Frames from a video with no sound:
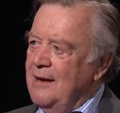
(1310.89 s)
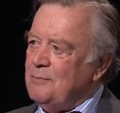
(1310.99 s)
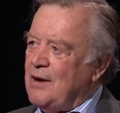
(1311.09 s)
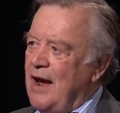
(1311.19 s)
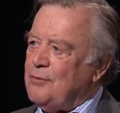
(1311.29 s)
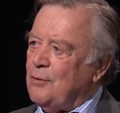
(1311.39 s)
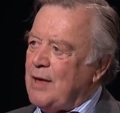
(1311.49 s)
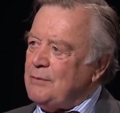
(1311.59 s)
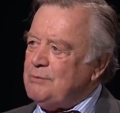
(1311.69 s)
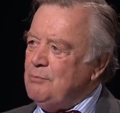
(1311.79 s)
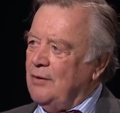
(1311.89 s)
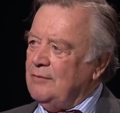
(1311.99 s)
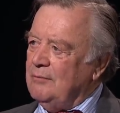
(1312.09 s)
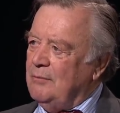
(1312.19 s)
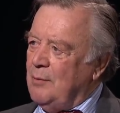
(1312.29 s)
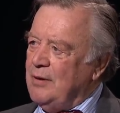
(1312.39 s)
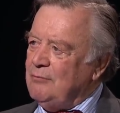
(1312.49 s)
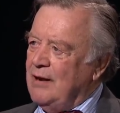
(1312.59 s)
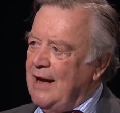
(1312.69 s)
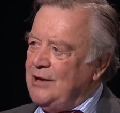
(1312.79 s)
but I thought that was modern public
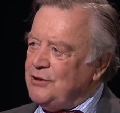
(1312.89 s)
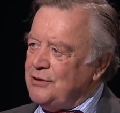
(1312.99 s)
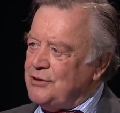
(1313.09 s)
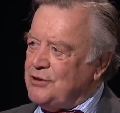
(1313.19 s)
relations